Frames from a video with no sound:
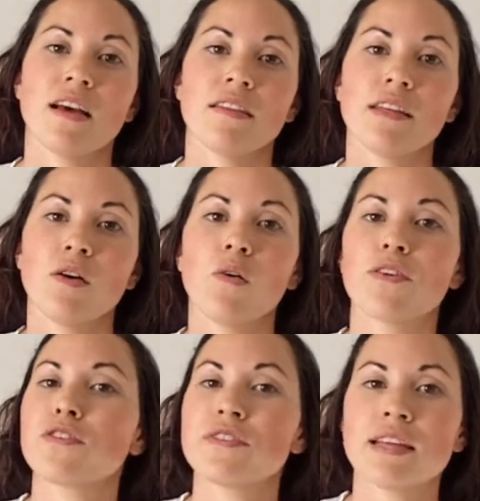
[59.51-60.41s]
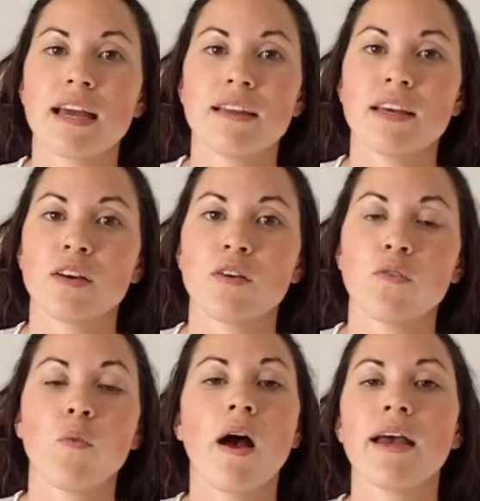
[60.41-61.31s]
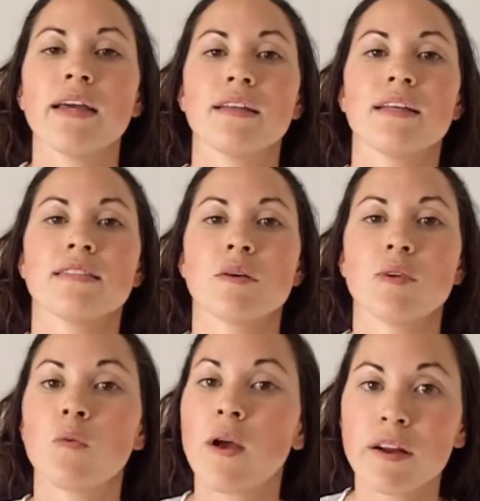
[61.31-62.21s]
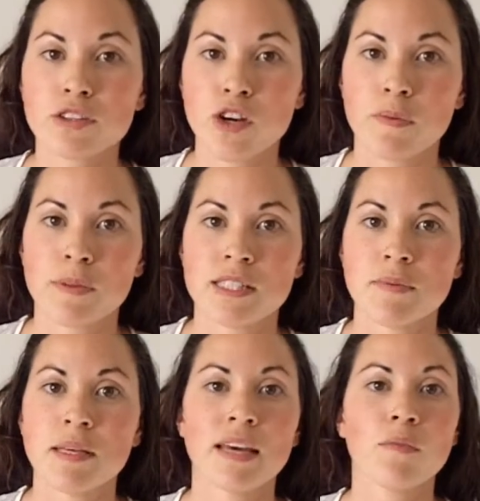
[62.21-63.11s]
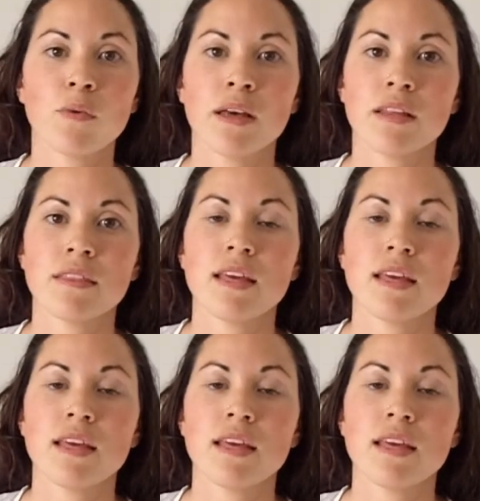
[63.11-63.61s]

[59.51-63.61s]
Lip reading: the whole understanding of why it is that we wear turbans to begin with.